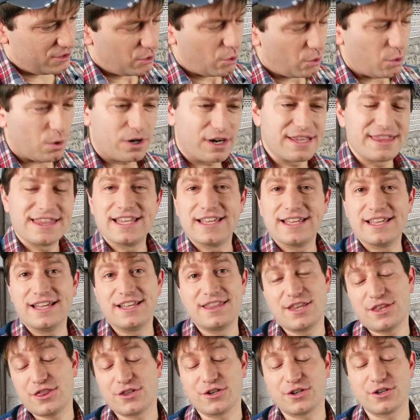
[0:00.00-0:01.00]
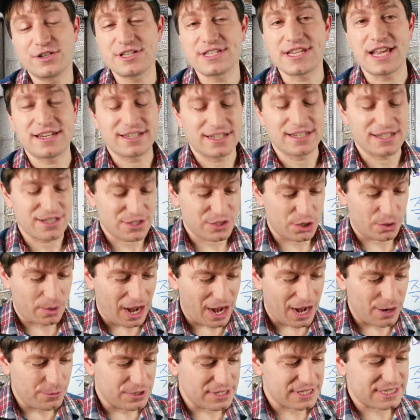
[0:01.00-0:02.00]
Or in the third sentence. So
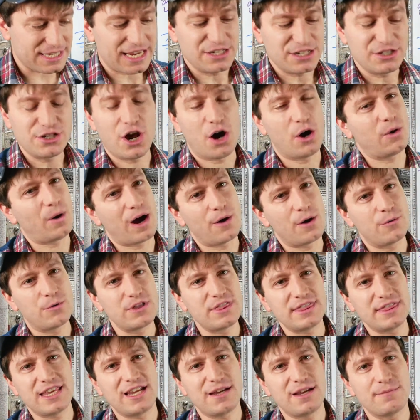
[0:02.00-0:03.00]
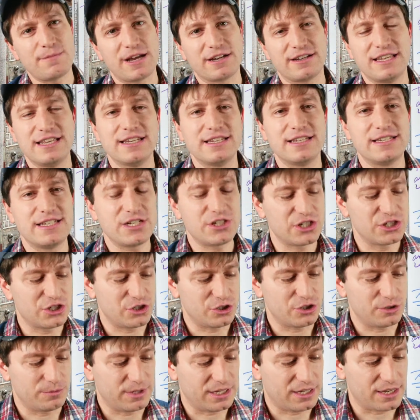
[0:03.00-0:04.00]
I would say no, I wouldn't think about it in addition
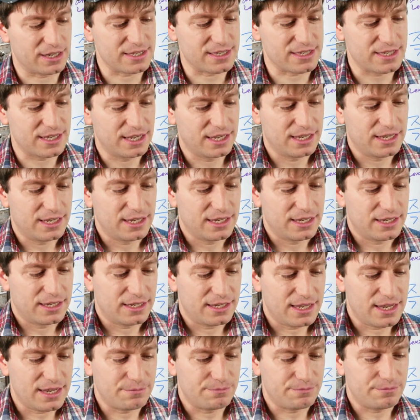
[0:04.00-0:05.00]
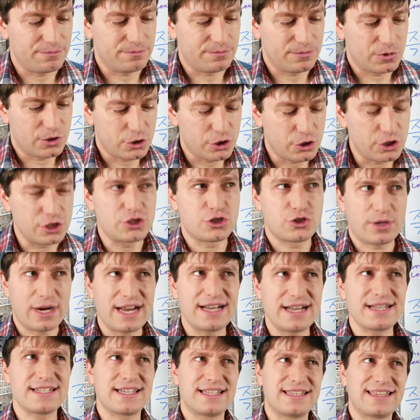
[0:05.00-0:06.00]
to, because it could
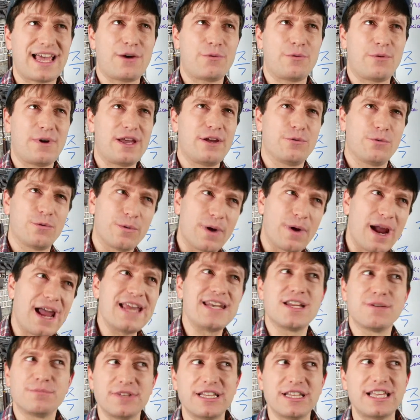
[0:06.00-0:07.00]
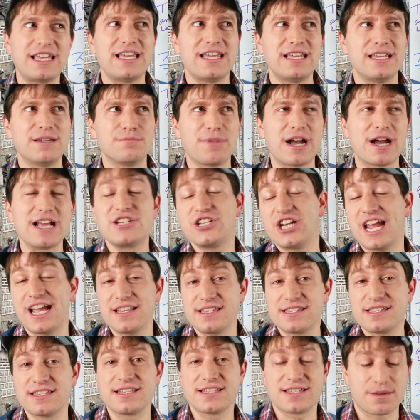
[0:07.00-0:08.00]
translate that way randomly by
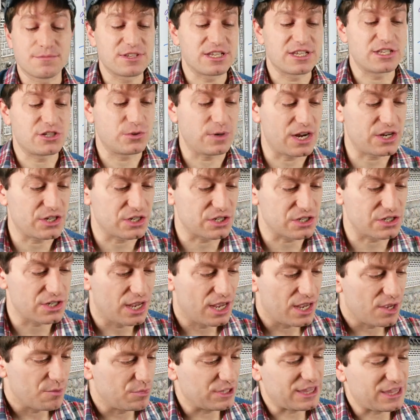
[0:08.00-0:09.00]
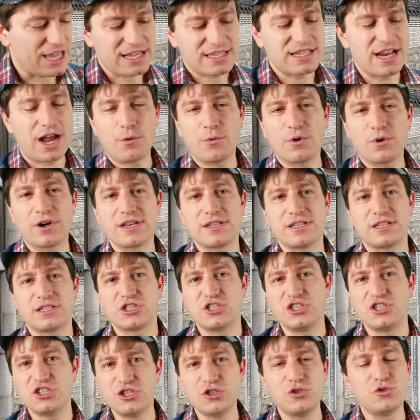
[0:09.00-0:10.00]
chance in some situations, but that's not what
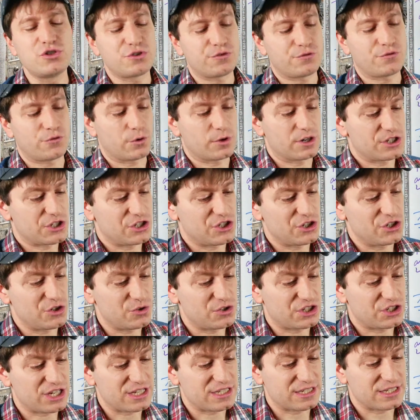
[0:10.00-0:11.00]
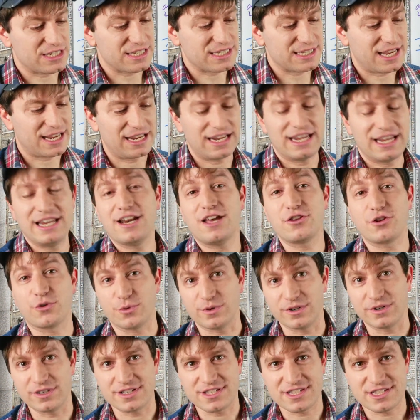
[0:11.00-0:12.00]
it's used for. It's used just to say, in other
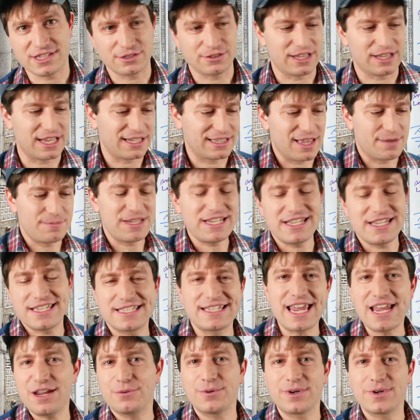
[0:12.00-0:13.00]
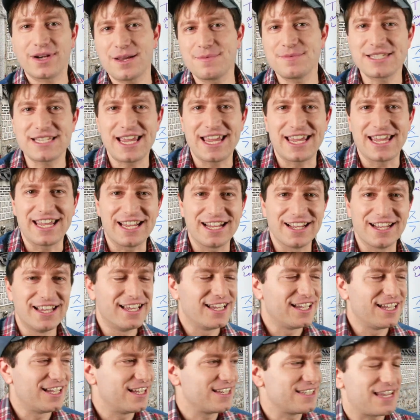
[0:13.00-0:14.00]
words. So like, let me state what I'm saying
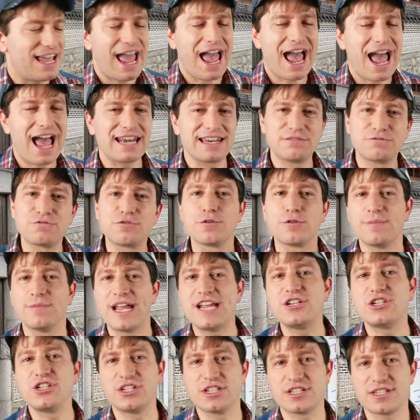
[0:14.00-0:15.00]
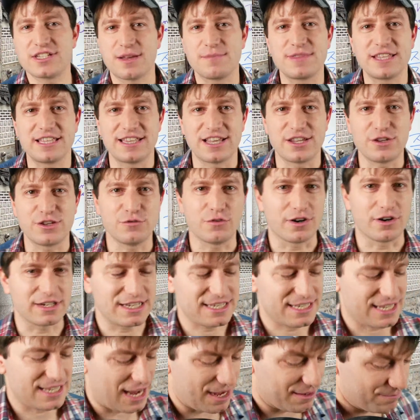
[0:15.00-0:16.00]
to add information to something that you've
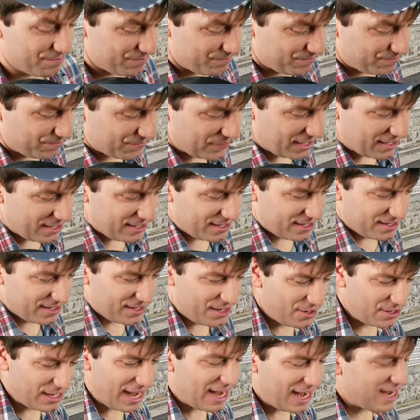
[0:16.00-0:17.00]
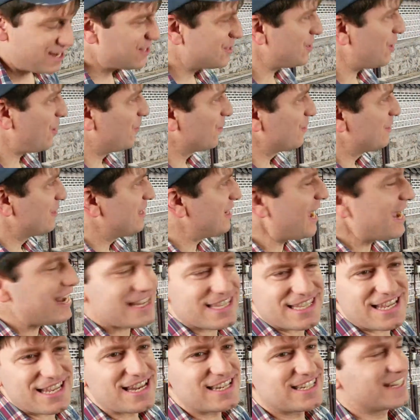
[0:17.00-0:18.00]
already said. Okay, so the
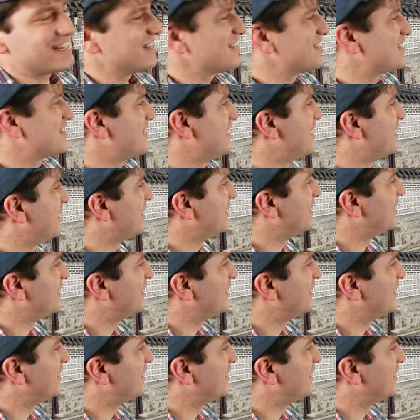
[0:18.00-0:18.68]
next sentence.